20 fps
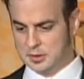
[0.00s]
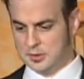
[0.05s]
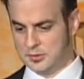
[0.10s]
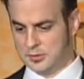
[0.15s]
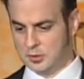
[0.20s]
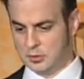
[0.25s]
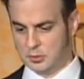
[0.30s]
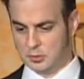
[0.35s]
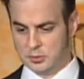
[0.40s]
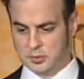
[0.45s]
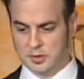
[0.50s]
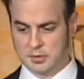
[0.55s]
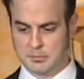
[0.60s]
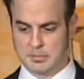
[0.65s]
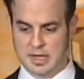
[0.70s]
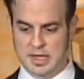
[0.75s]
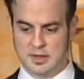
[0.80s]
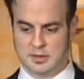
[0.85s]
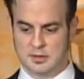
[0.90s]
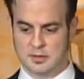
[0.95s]
So the
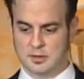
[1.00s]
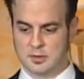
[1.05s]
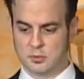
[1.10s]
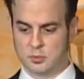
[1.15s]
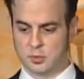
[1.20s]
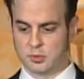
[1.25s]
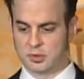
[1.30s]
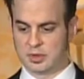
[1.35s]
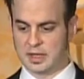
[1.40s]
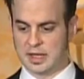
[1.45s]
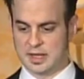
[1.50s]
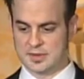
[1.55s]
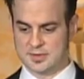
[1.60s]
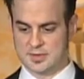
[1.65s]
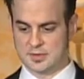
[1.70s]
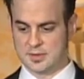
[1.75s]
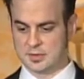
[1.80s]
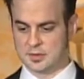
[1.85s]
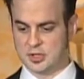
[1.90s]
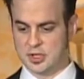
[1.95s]
main root class
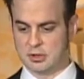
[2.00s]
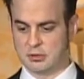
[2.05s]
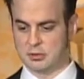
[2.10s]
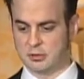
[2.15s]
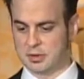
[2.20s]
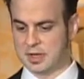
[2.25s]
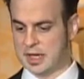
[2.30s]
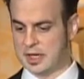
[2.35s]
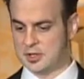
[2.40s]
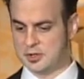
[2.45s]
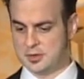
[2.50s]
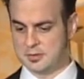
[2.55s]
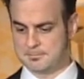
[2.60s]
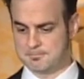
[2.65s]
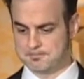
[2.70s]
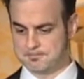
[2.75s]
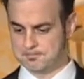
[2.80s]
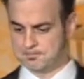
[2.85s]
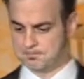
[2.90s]
is a geolocation,